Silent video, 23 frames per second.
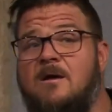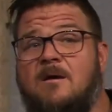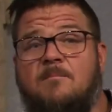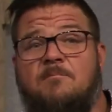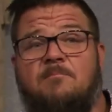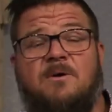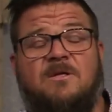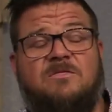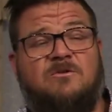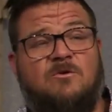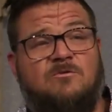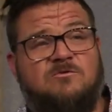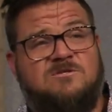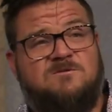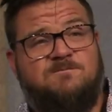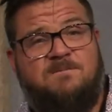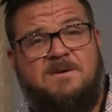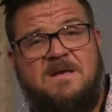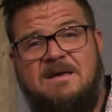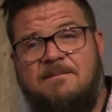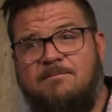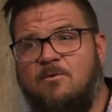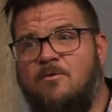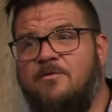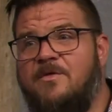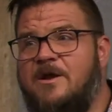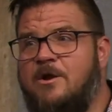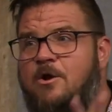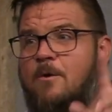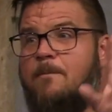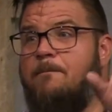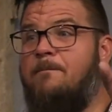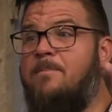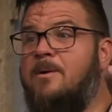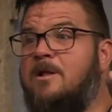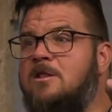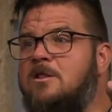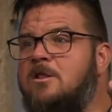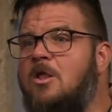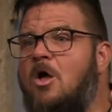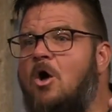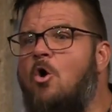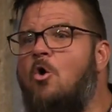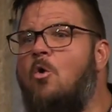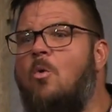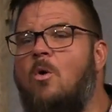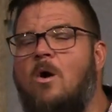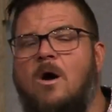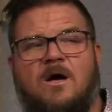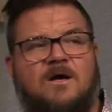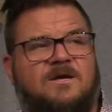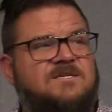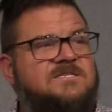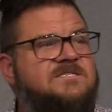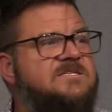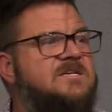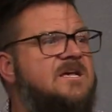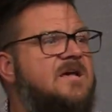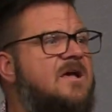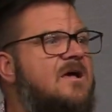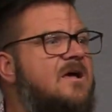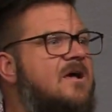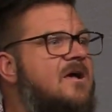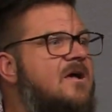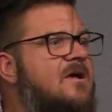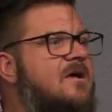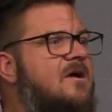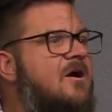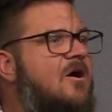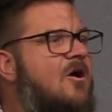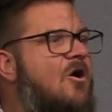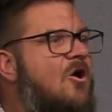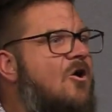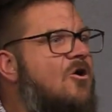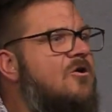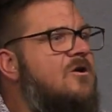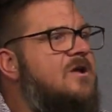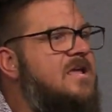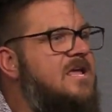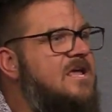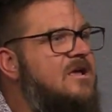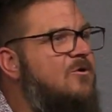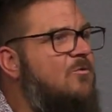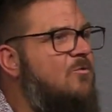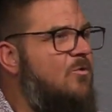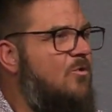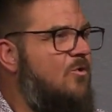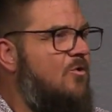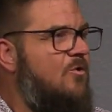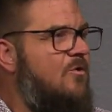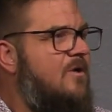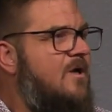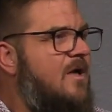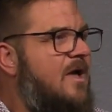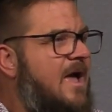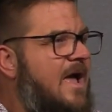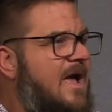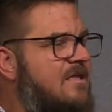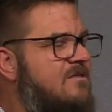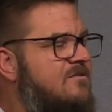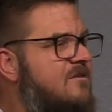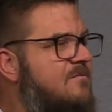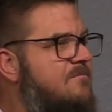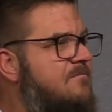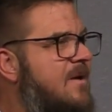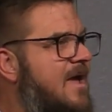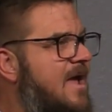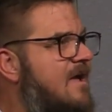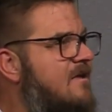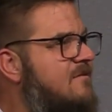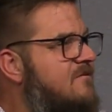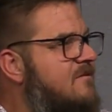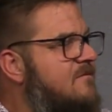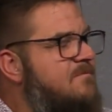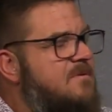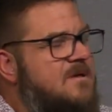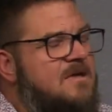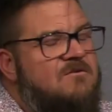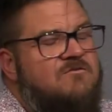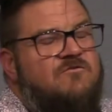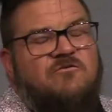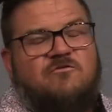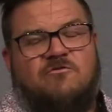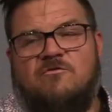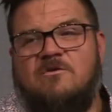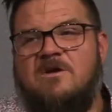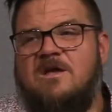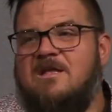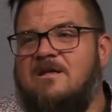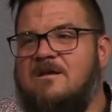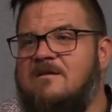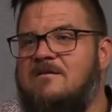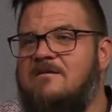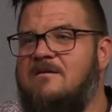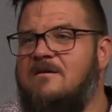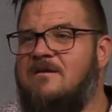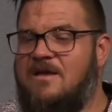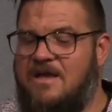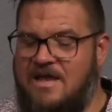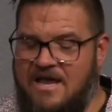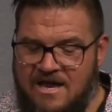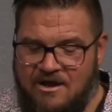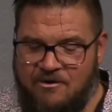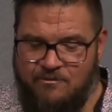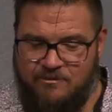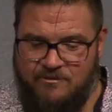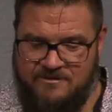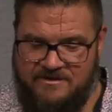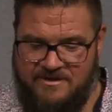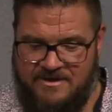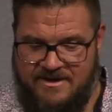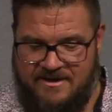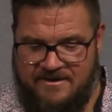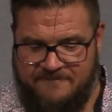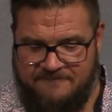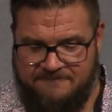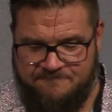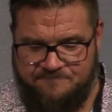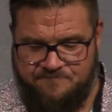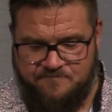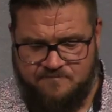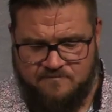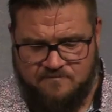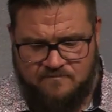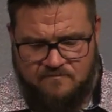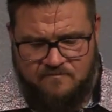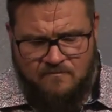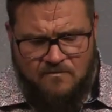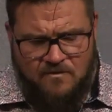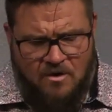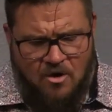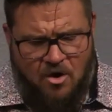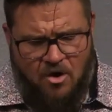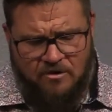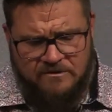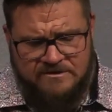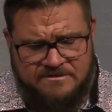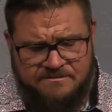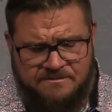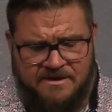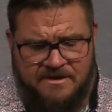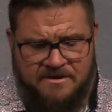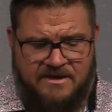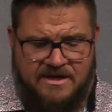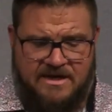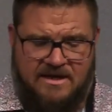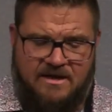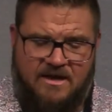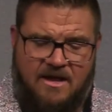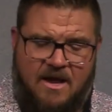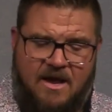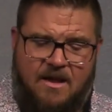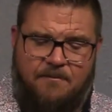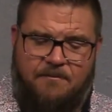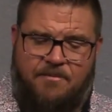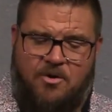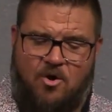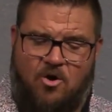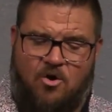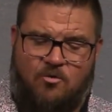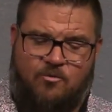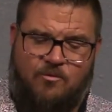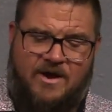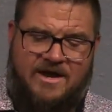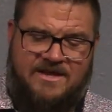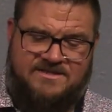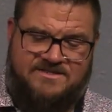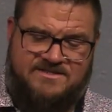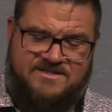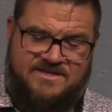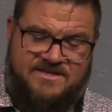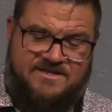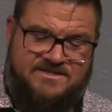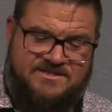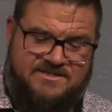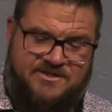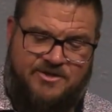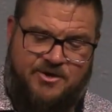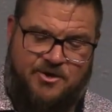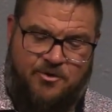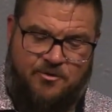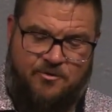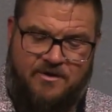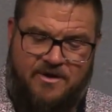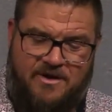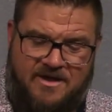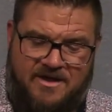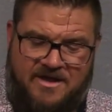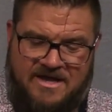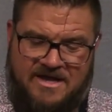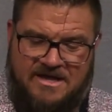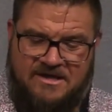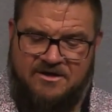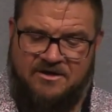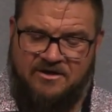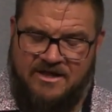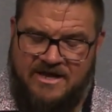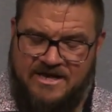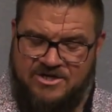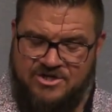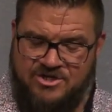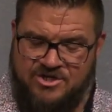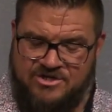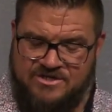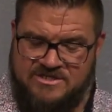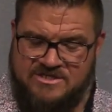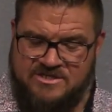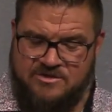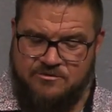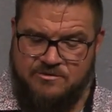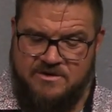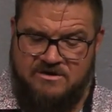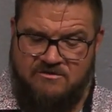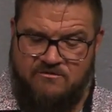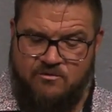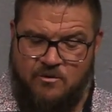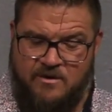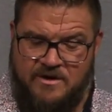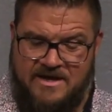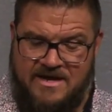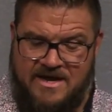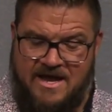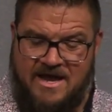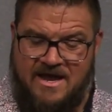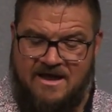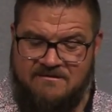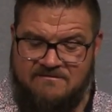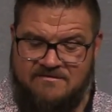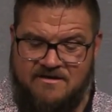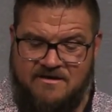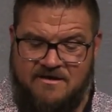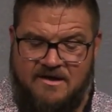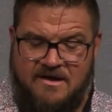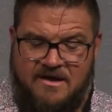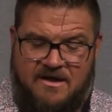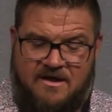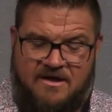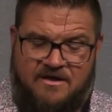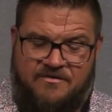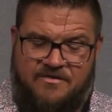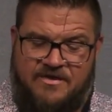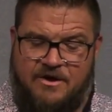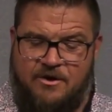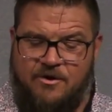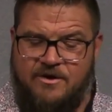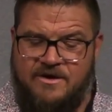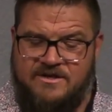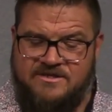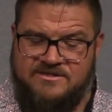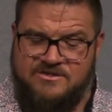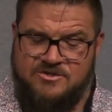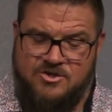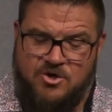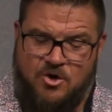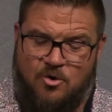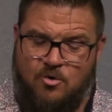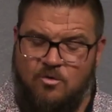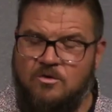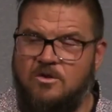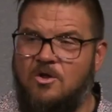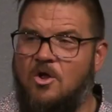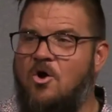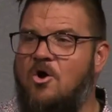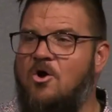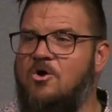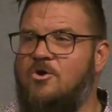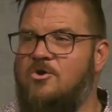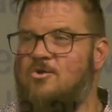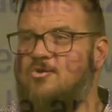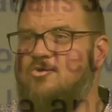but those people that are below us are equal and demand to be treated equally. Ultimately, Paul writes this though in Galatians 3:28, there is no longer